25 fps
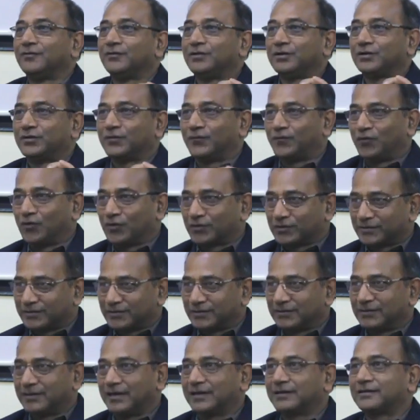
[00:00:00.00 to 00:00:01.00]
we need to focus
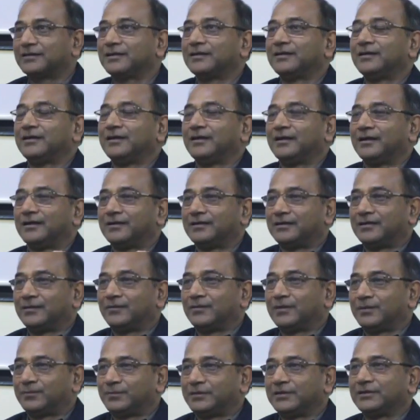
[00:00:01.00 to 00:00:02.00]
on that and
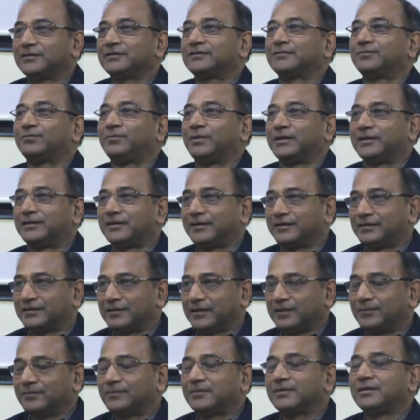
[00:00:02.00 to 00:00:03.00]
develop things, patent
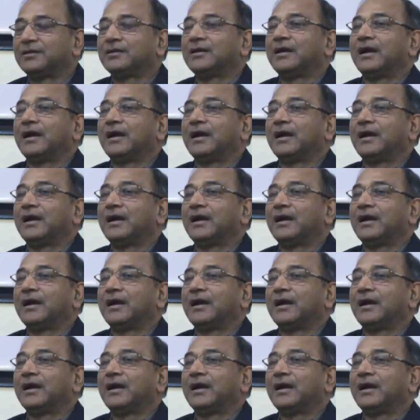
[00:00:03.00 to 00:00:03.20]
them.